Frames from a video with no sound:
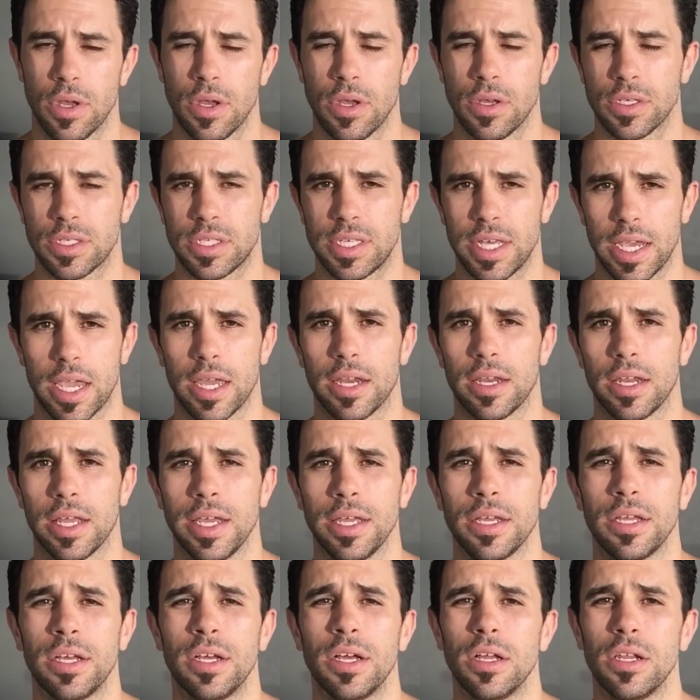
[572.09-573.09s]
Secondly,
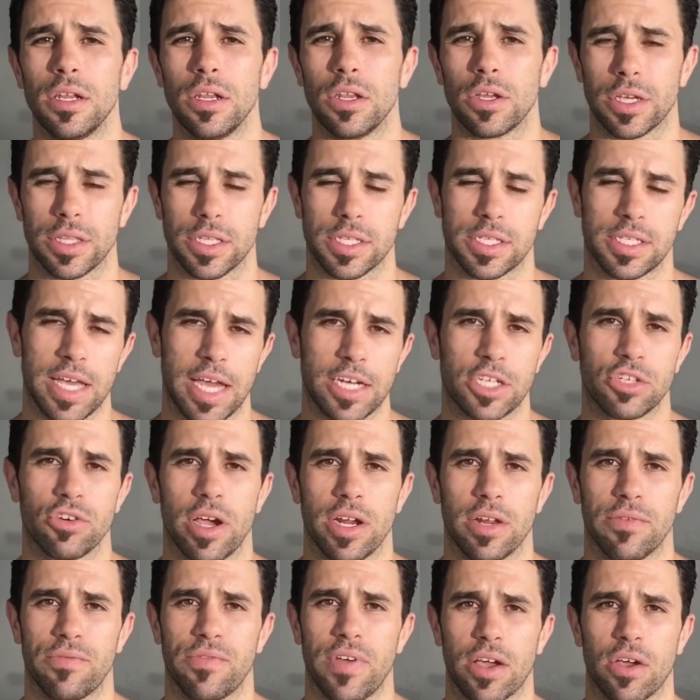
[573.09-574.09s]
look at the
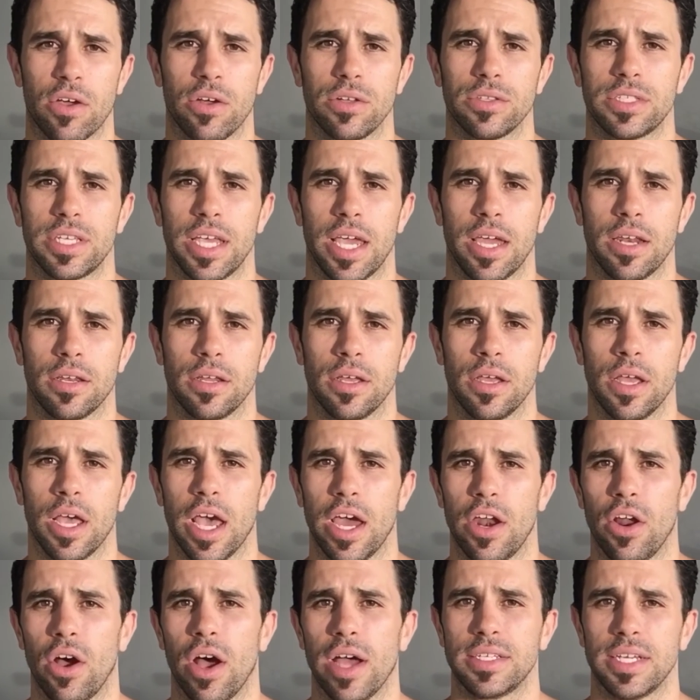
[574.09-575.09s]
saturated fat content,
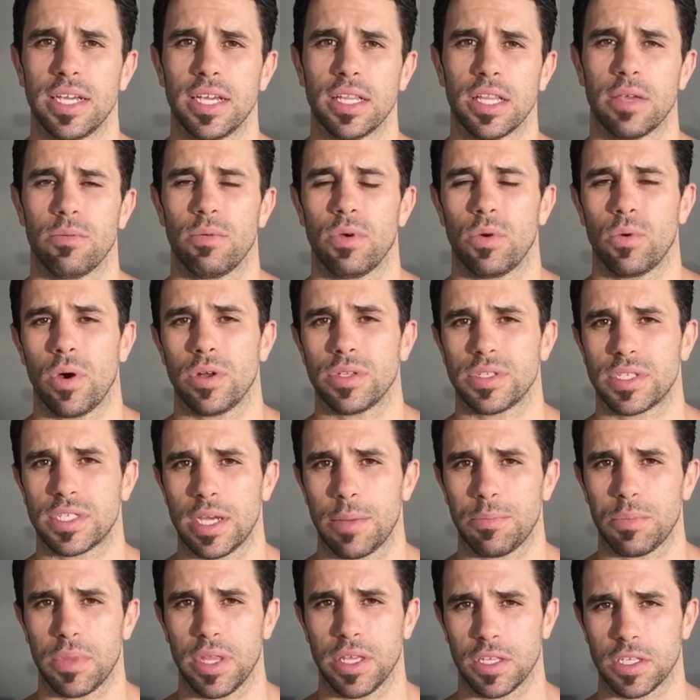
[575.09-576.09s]
and ideally we want
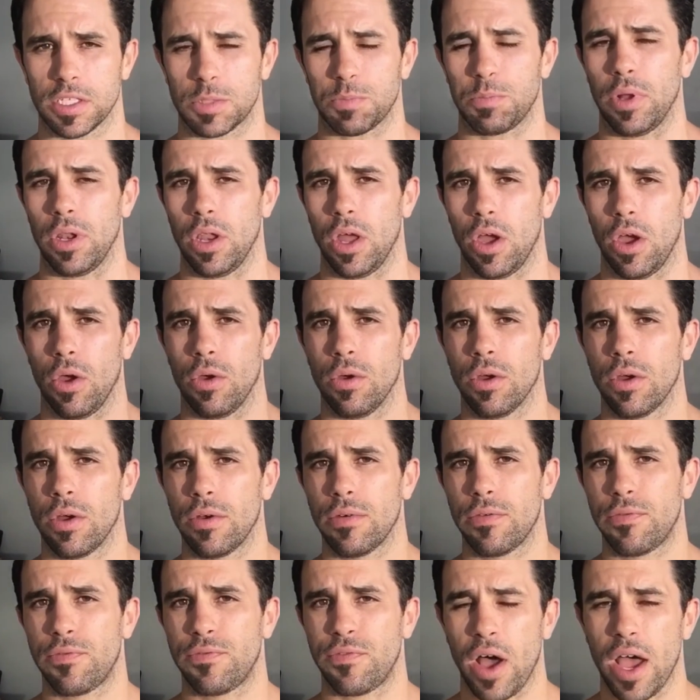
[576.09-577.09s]
something that's below
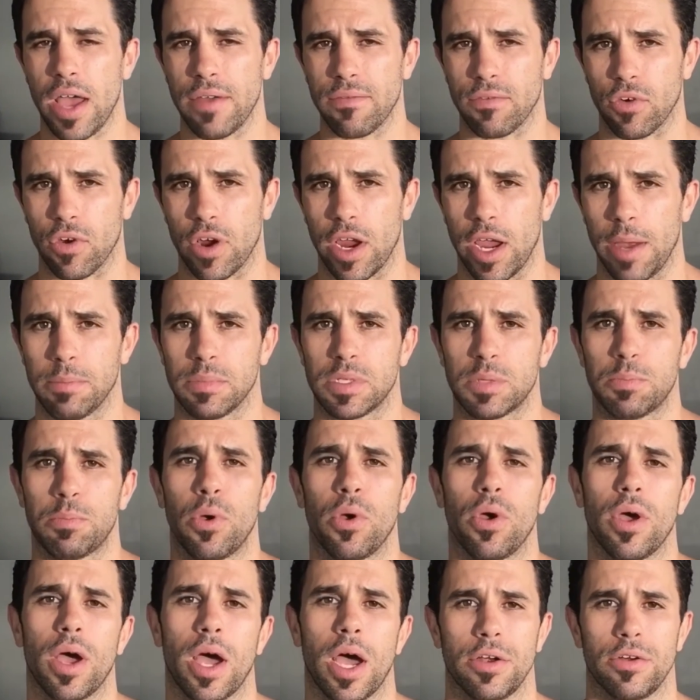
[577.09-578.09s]
5 grams
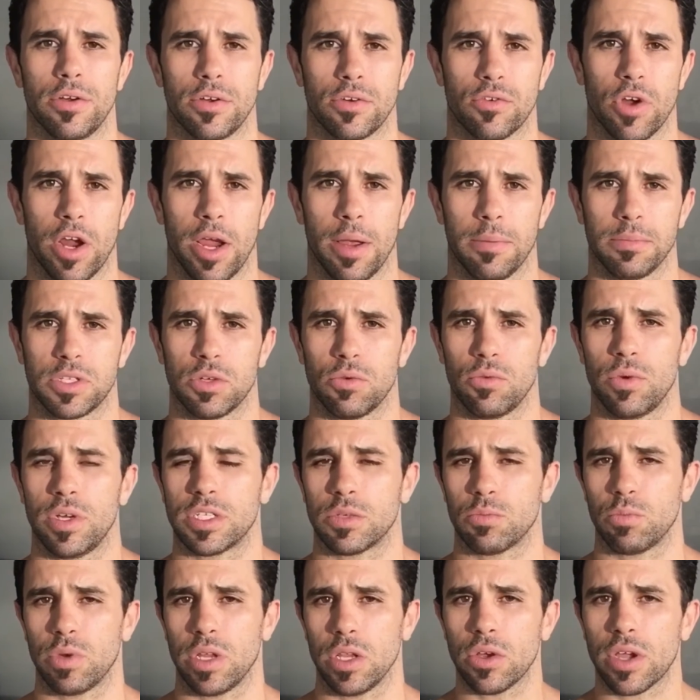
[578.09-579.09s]
per 100 grams. The
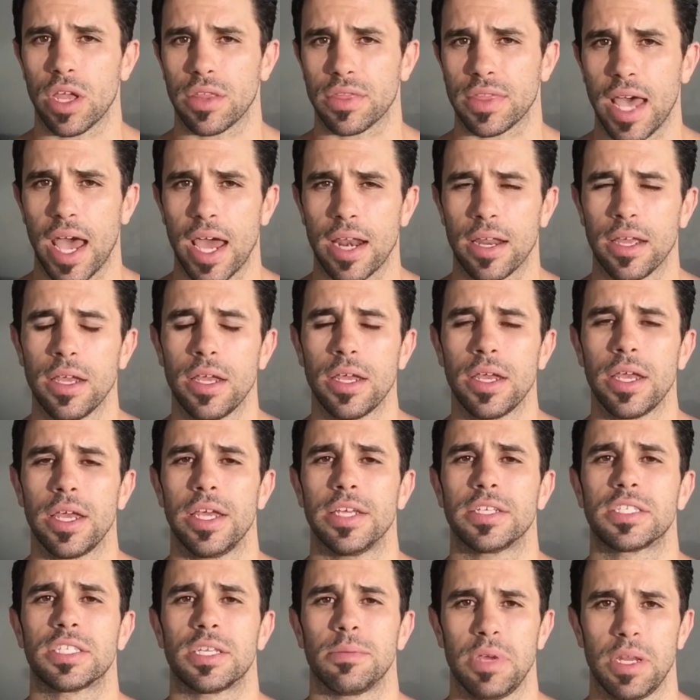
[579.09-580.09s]
reason we look at that
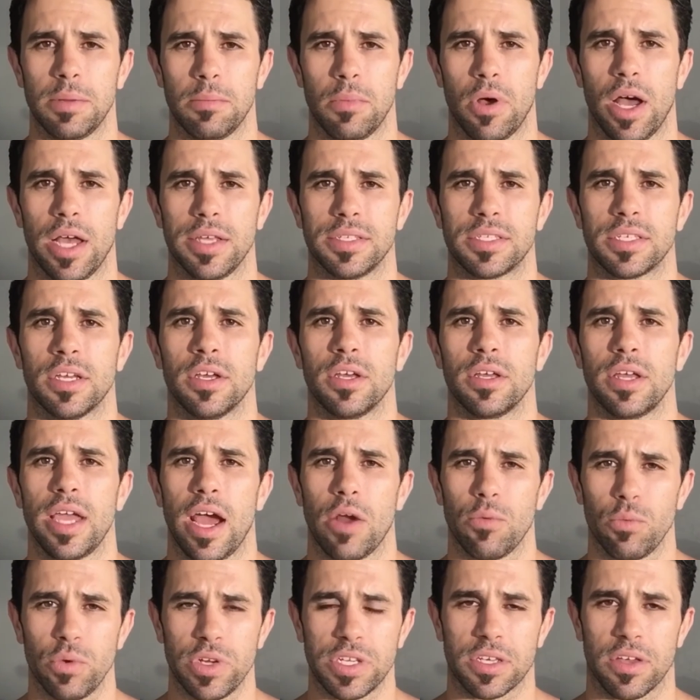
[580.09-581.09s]
is to minimize
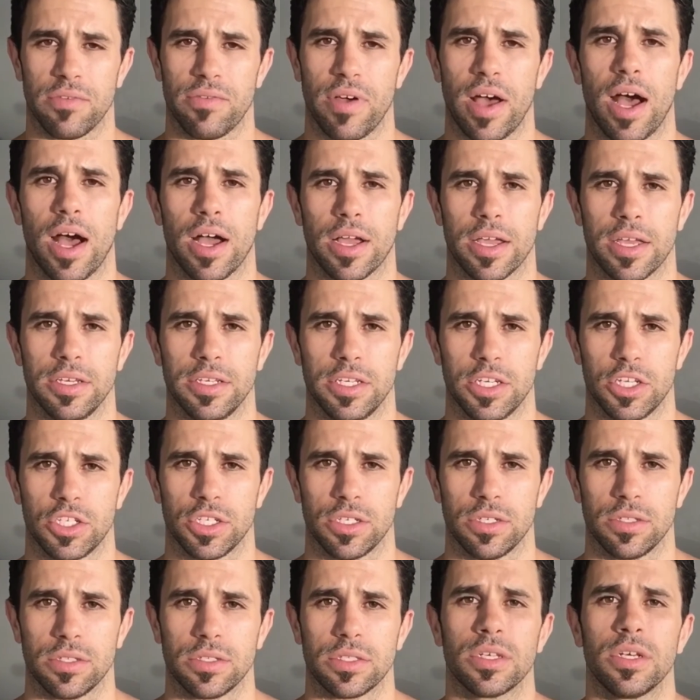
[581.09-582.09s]
our risk of heart
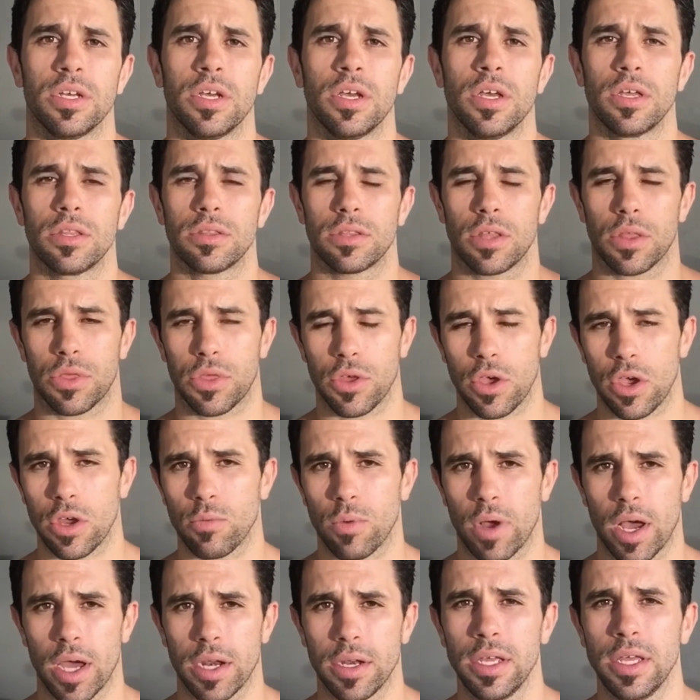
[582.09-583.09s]
conditions. The third
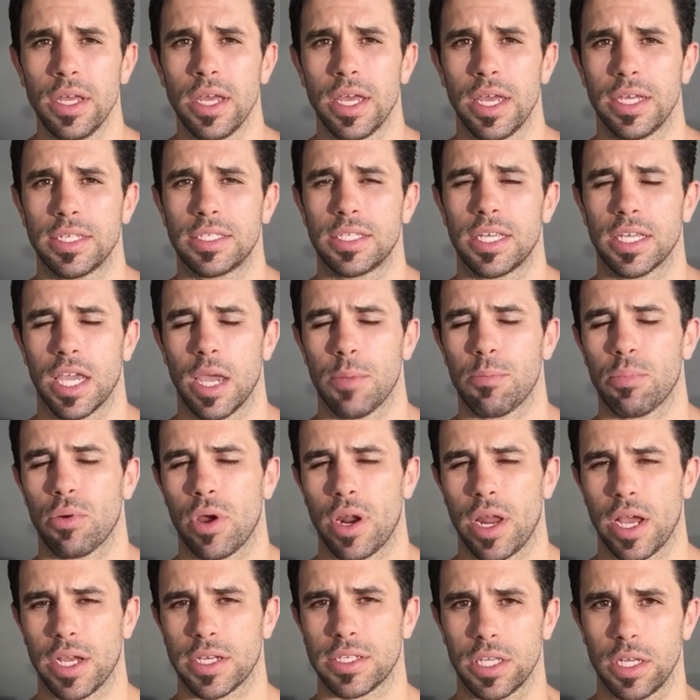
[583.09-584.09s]
one is to get
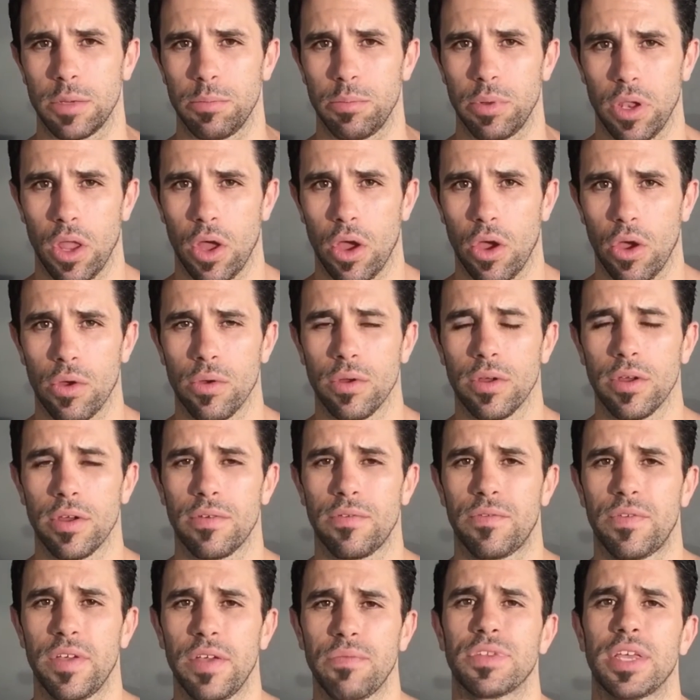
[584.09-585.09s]
products that are below
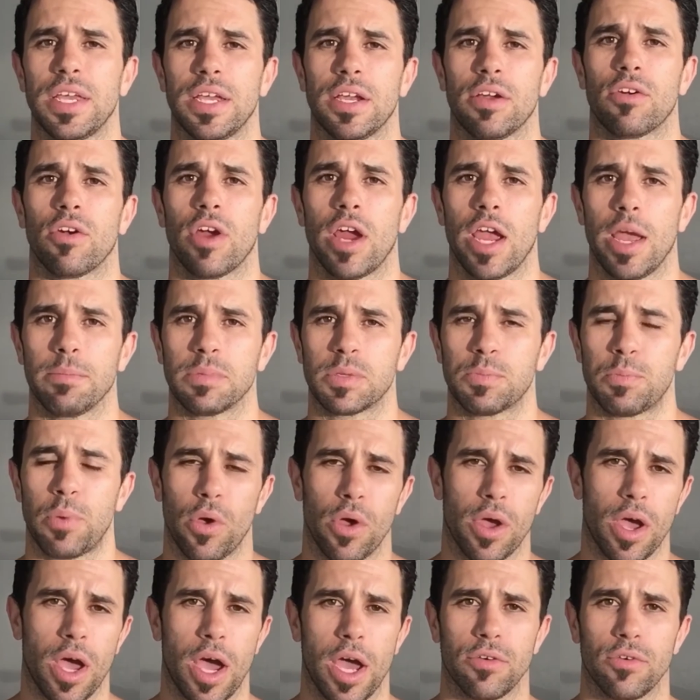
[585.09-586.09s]
15 grams
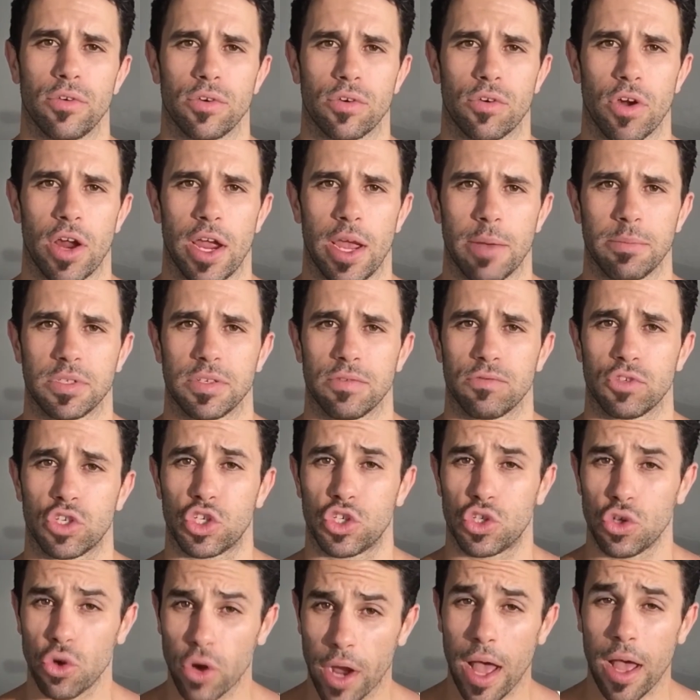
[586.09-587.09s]
per 100 grams of
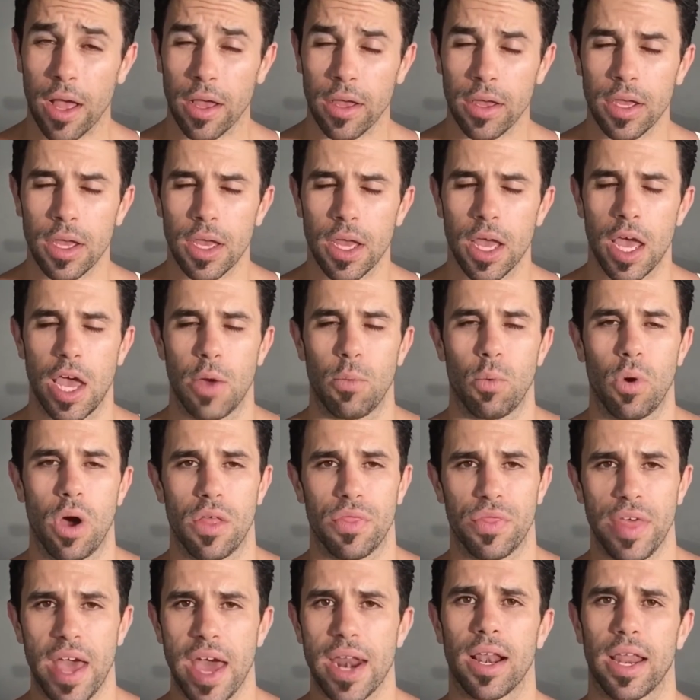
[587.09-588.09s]
sugar, and
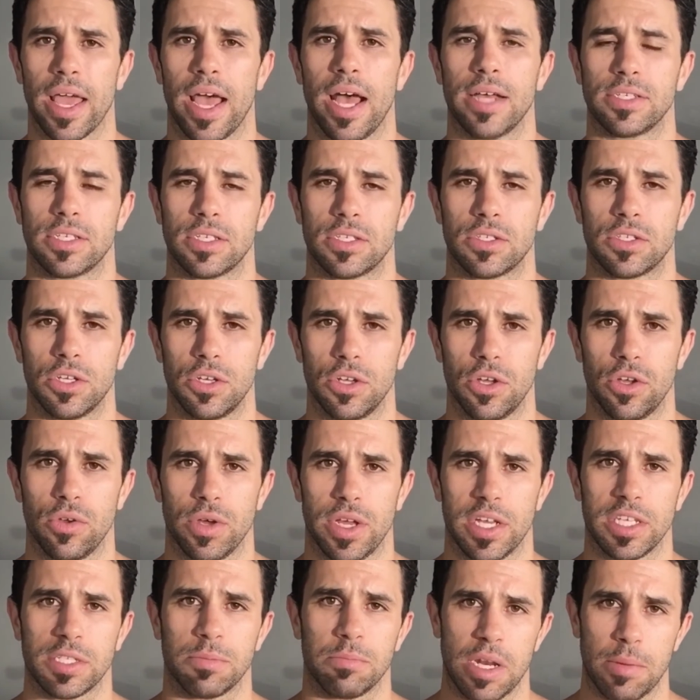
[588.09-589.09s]
what that allows us to do
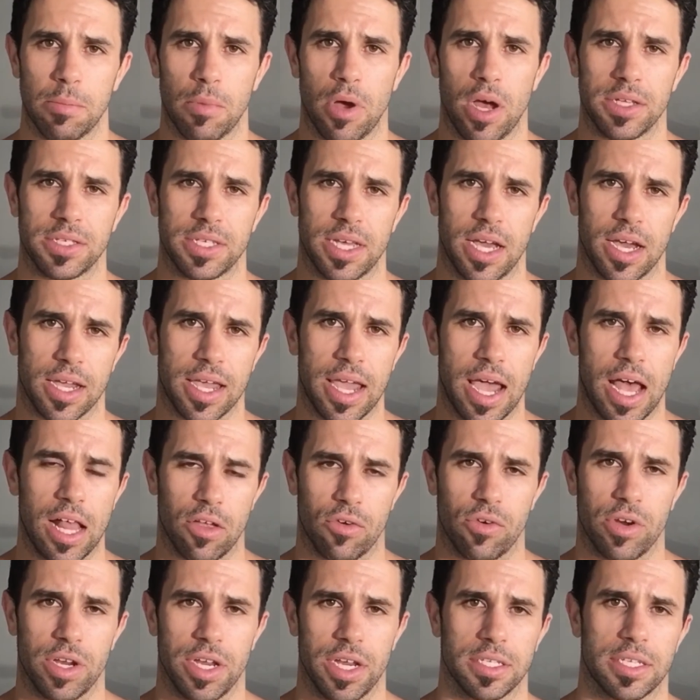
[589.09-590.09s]
is minimize our
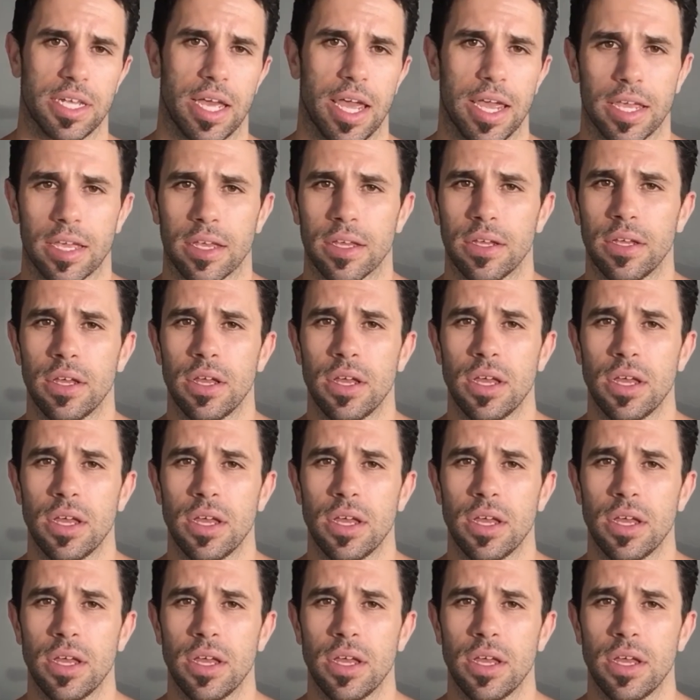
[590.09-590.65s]
calorie intake.